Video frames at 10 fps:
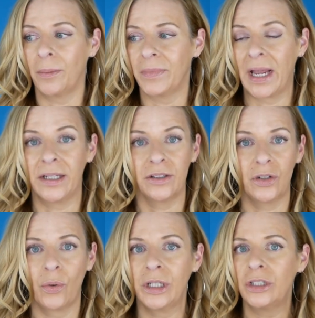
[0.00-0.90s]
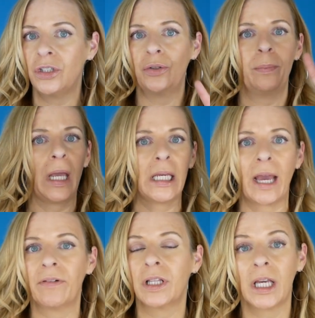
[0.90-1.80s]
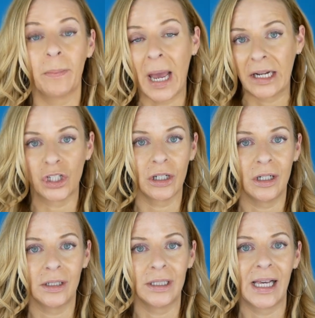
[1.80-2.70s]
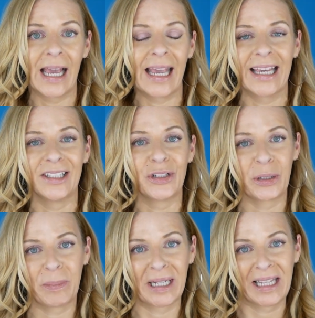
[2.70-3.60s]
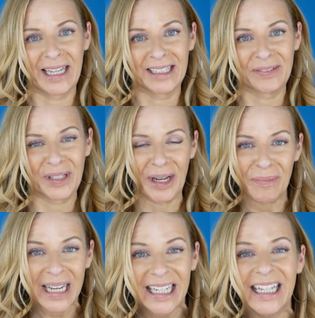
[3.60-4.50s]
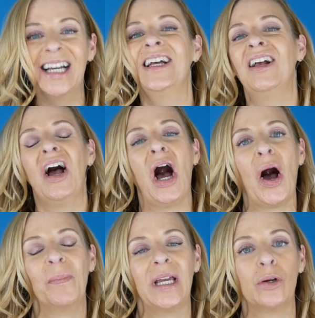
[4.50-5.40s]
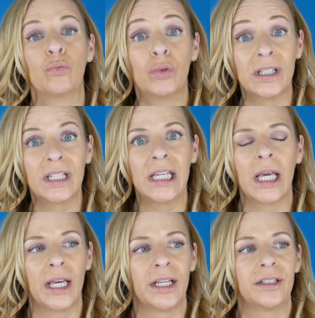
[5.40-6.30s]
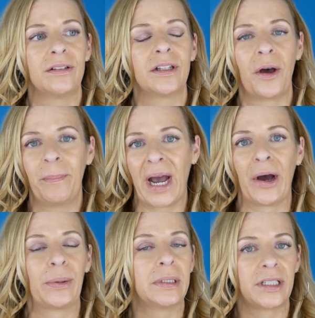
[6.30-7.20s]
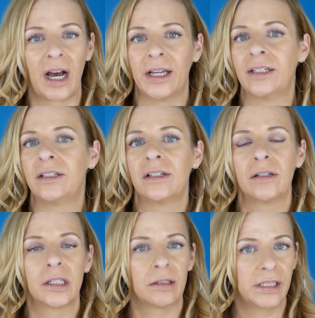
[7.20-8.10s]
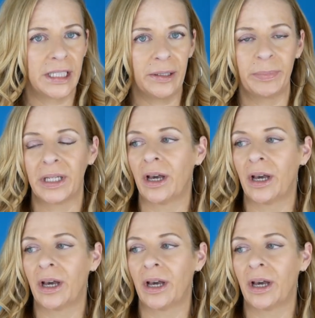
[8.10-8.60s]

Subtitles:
that is going to make everything magical and turn back the hands of time. It really is about diet, sleep,